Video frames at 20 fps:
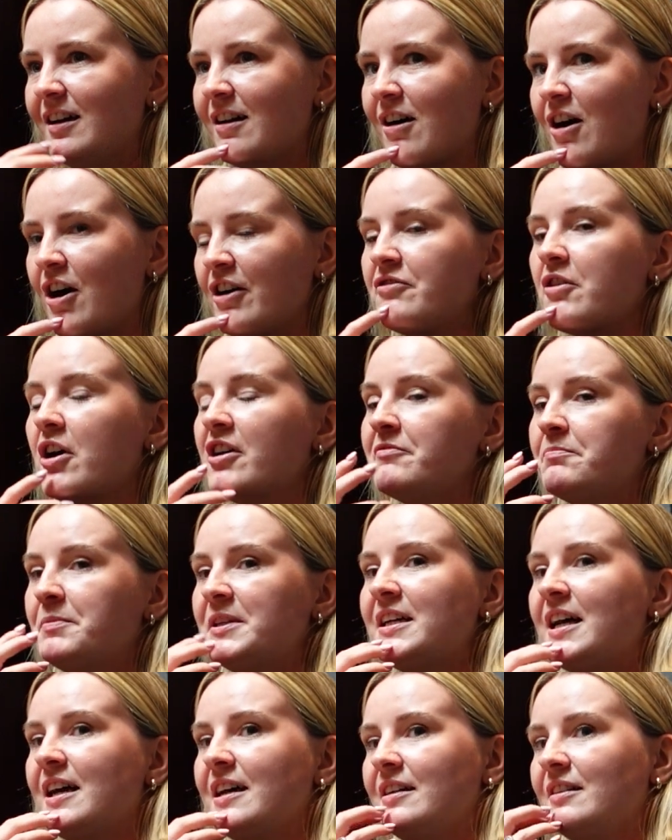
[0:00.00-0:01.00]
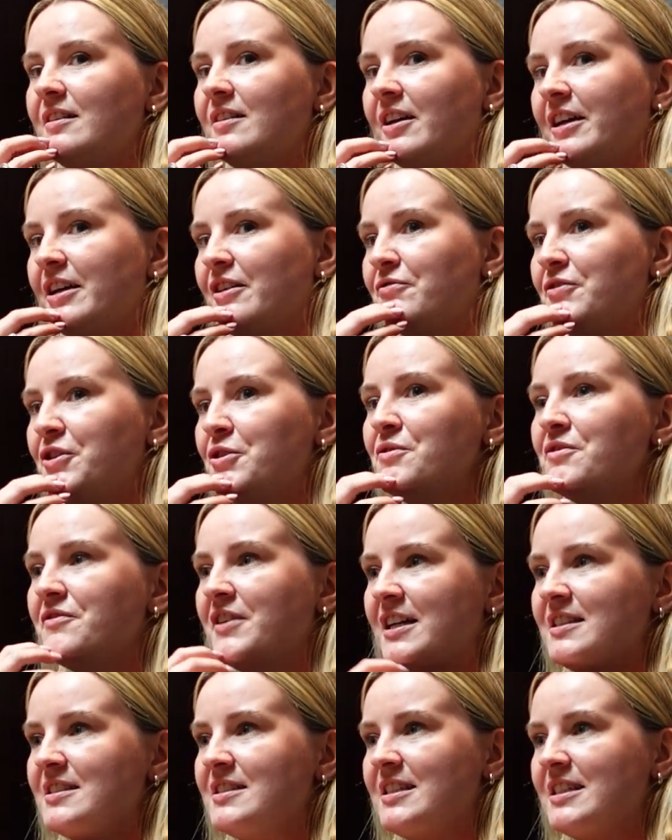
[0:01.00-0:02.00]
I've been at like a few
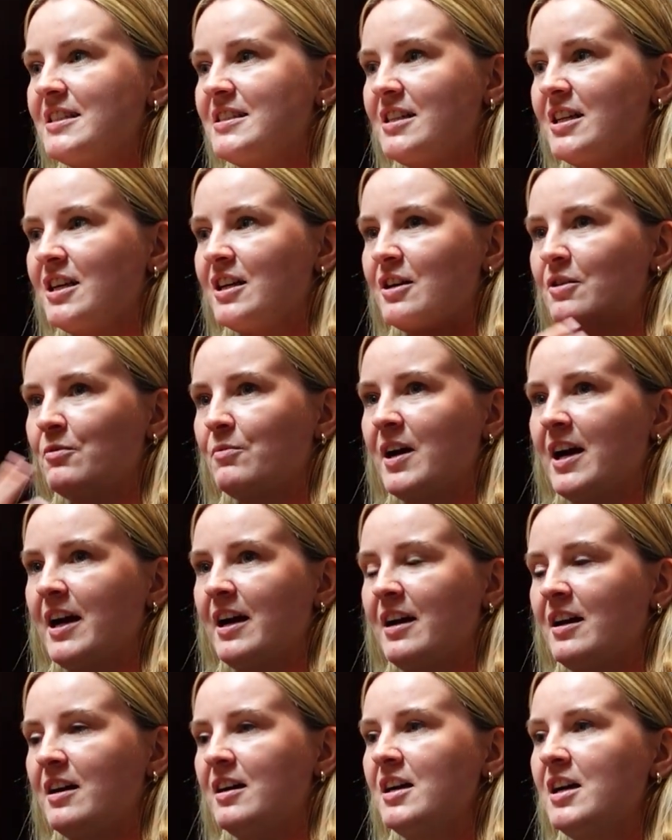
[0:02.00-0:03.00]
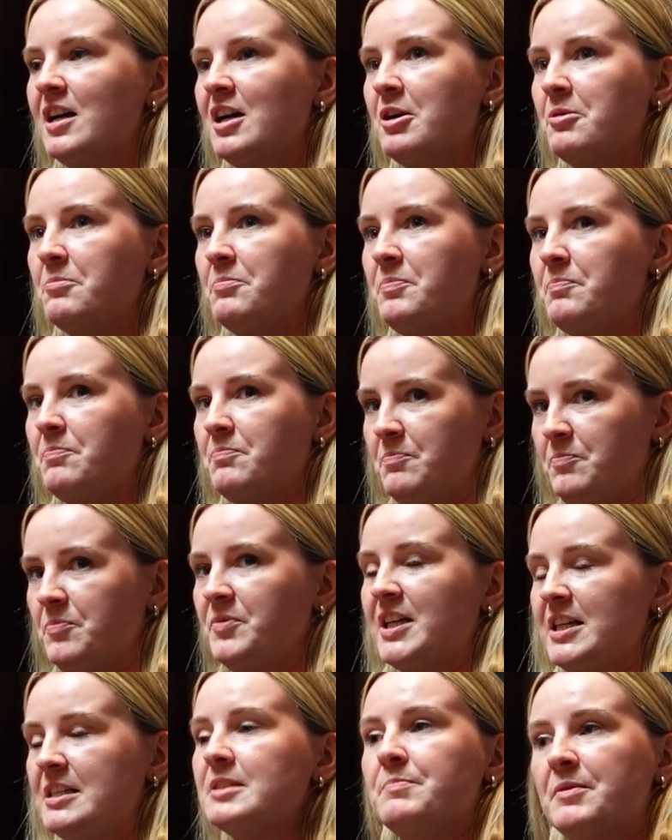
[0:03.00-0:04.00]
events this year where
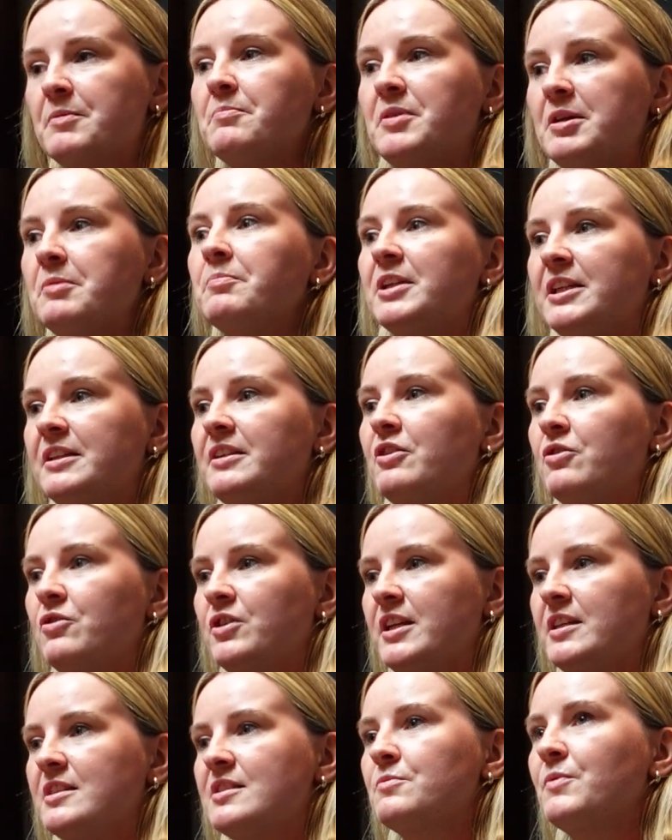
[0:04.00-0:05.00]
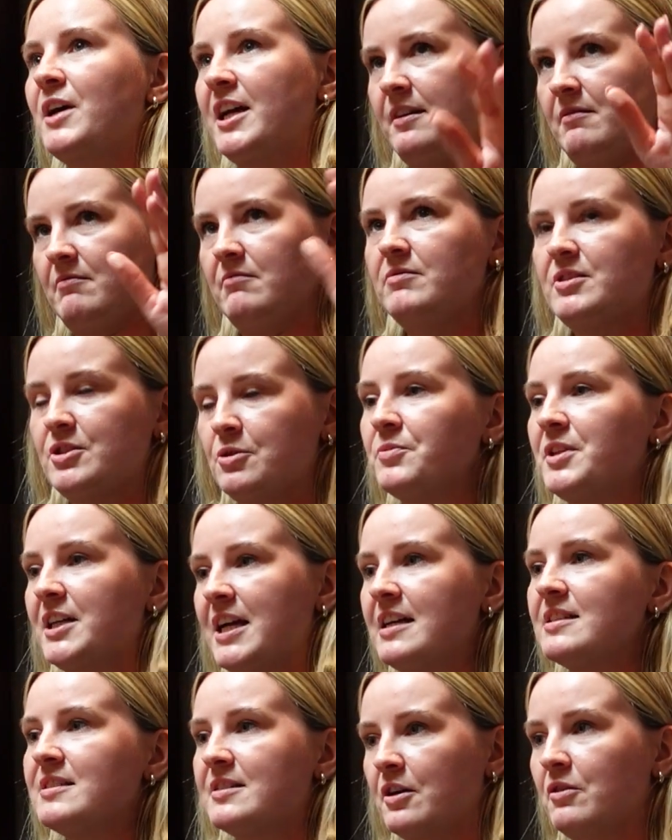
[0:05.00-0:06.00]
there's been people in the audience when something
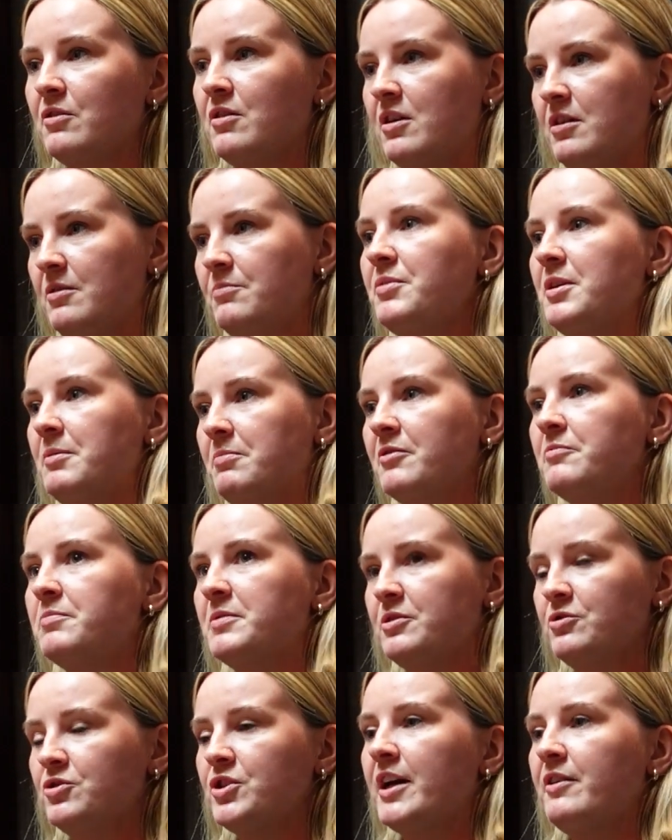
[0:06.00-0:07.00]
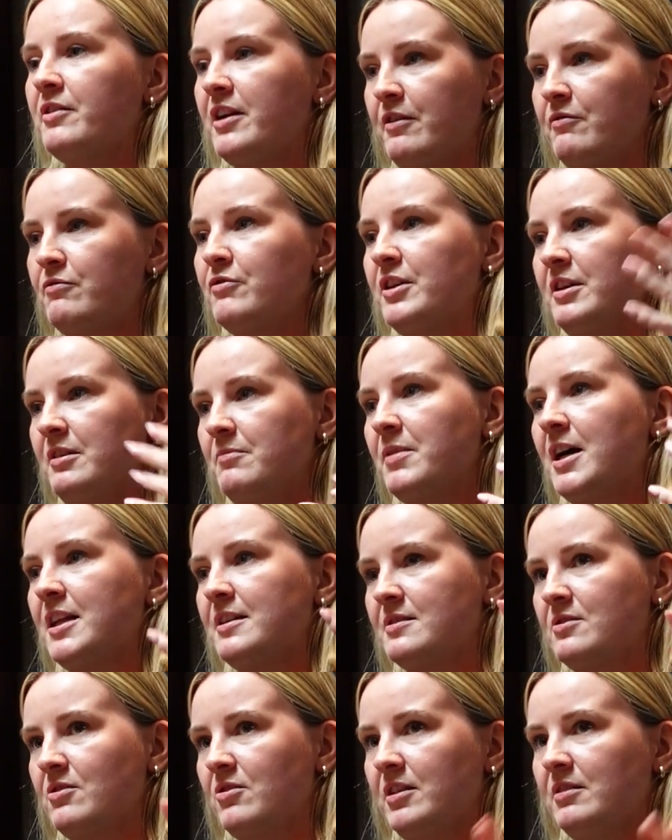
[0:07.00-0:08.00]
else is going on and people have been shouting out free
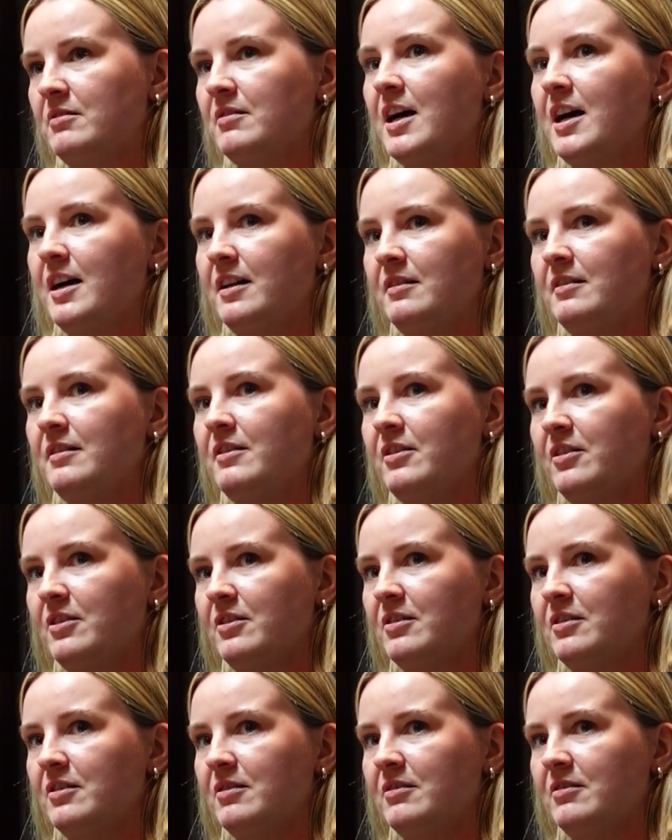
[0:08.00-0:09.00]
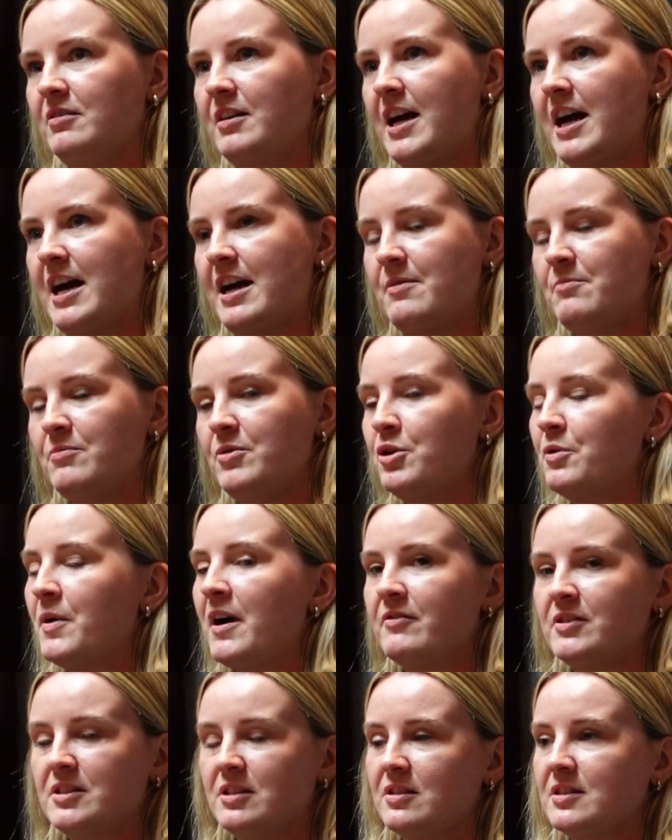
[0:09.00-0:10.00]
Palestine and the
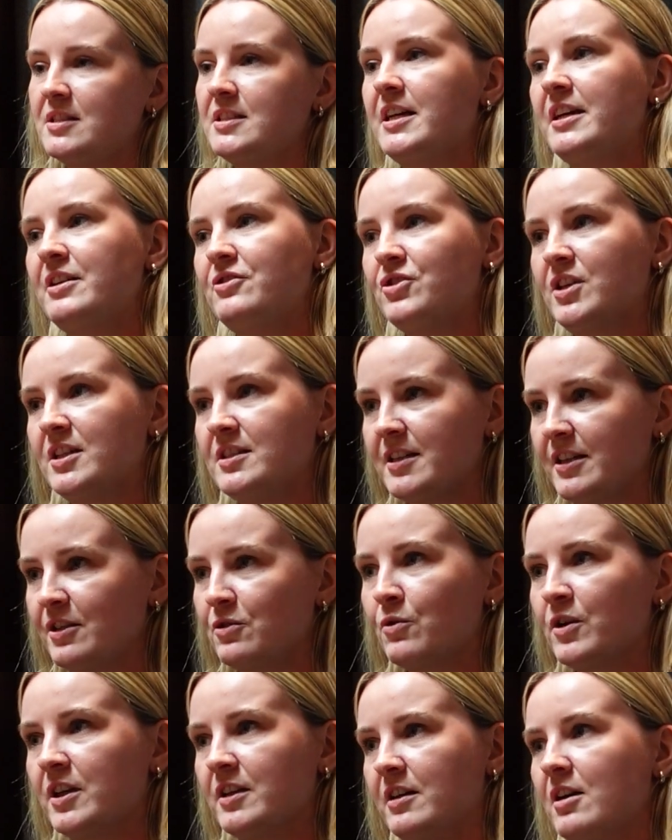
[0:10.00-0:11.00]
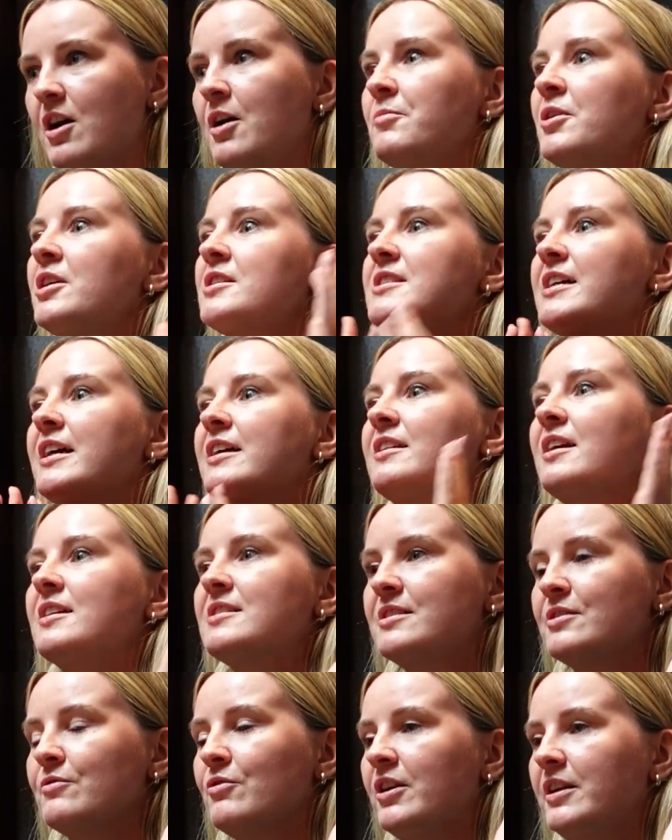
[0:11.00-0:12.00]
whoever's on stage has ignored it. I'm not saying
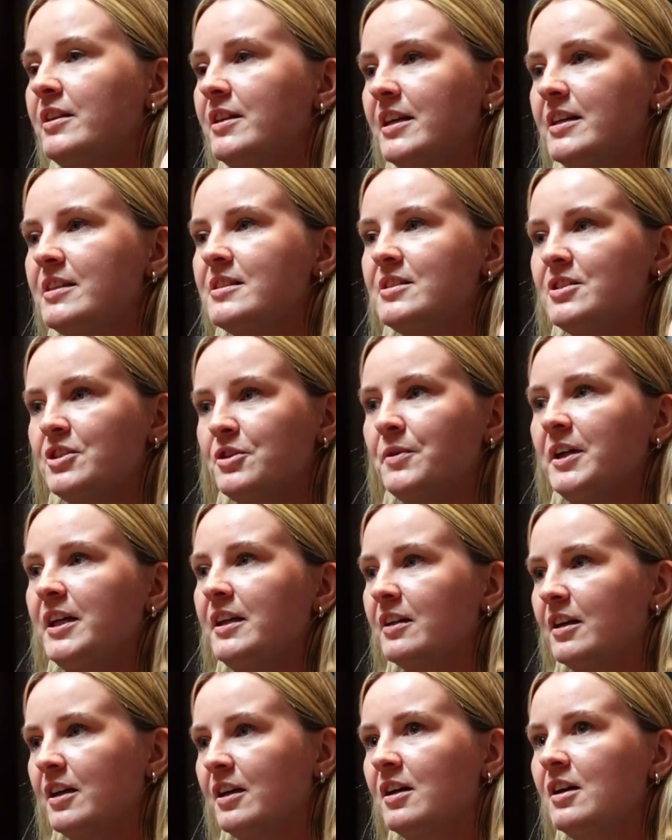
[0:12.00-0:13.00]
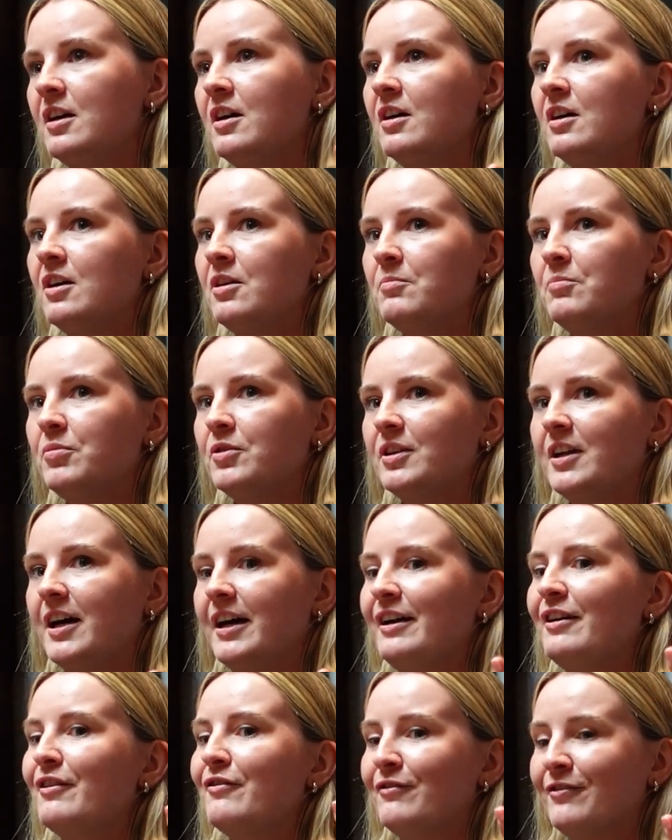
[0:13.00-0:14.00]
that's the right thing to do either, but
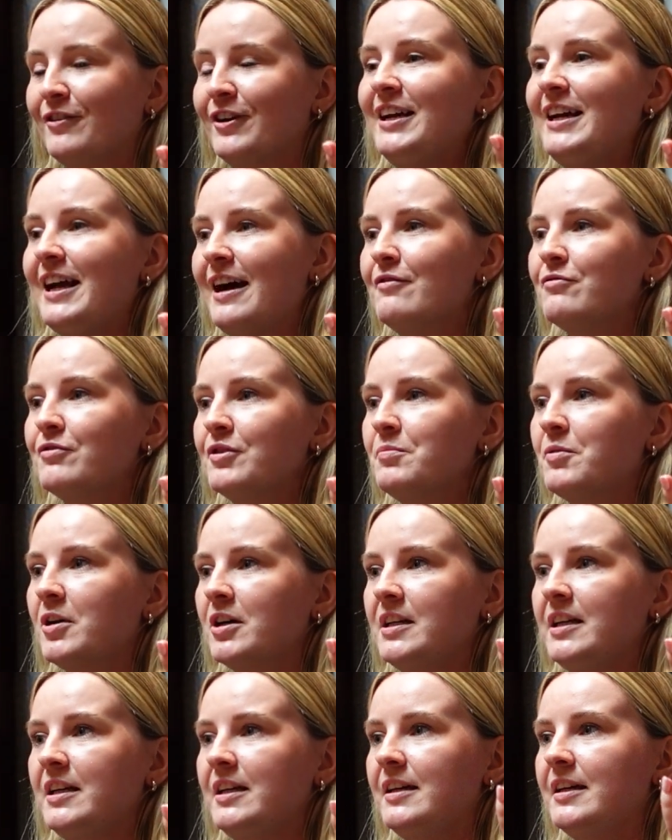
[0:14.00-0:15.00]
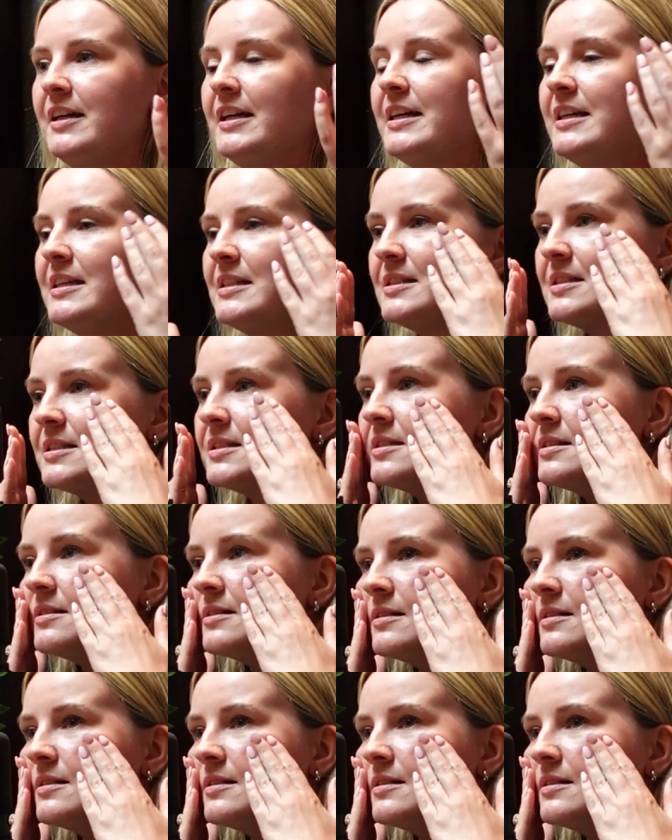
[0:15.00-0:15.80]
like free everybody is,